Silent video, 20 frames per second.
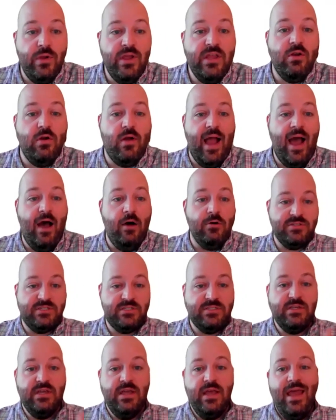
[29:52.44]
your house.
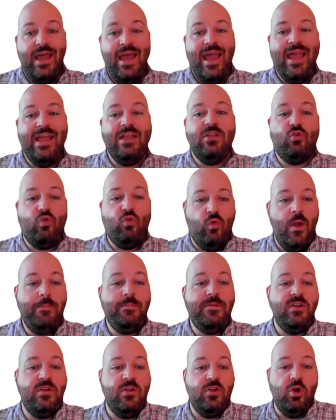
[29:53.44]
Encrypt
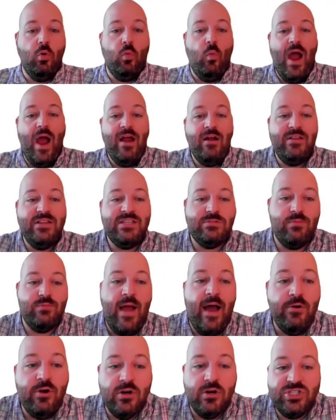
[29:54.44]
your wireless
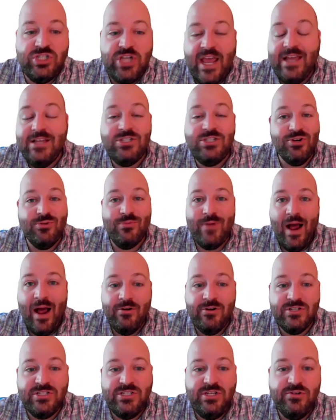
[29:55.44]
router. Change your
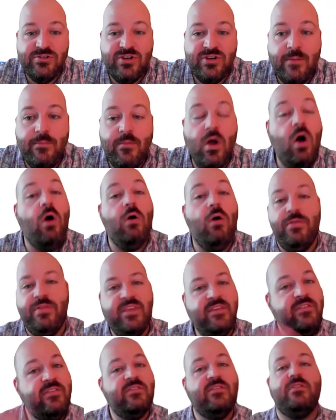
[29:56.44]
router's username. Oh,
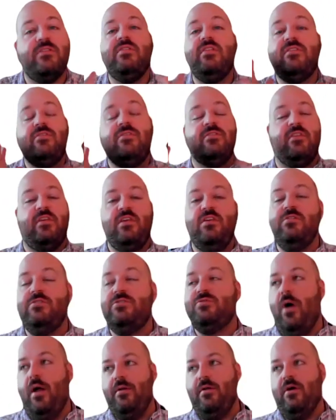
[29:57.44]
this is a huge
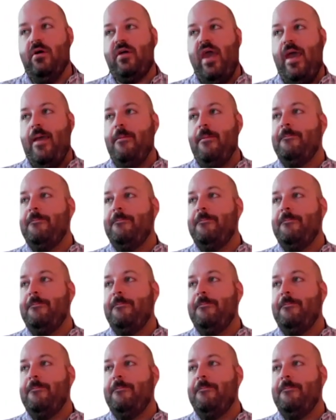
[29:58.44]
one. Okay.